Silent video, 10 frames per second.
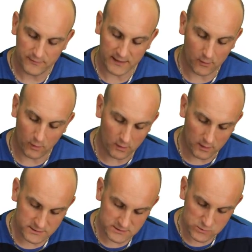They go, oh,
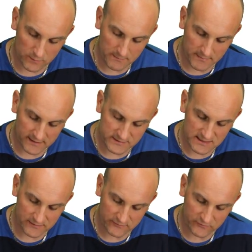I just swap the minus
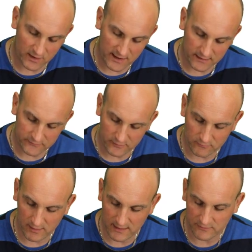to the other side. So
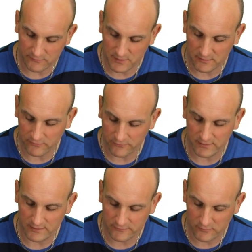write x
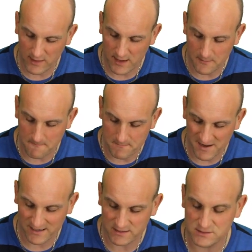(3^2
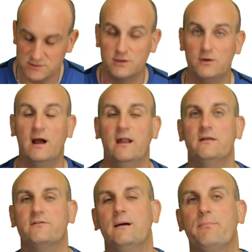2). And
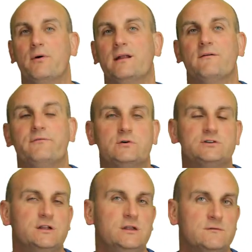it's that point,
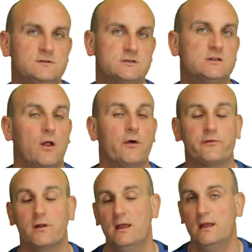unfortunately, you've just
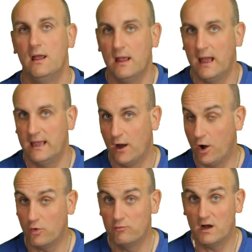lost a
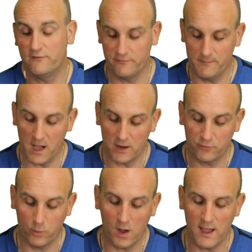whole raft of
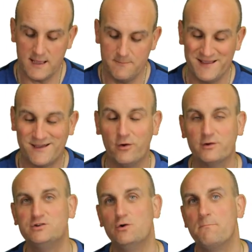marks. Why?
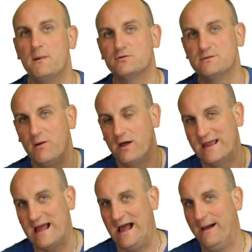Because you're
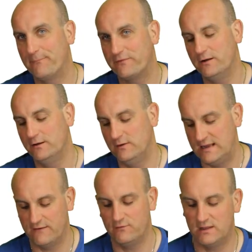multiplying
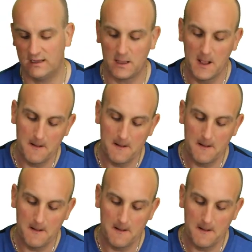absolutely everything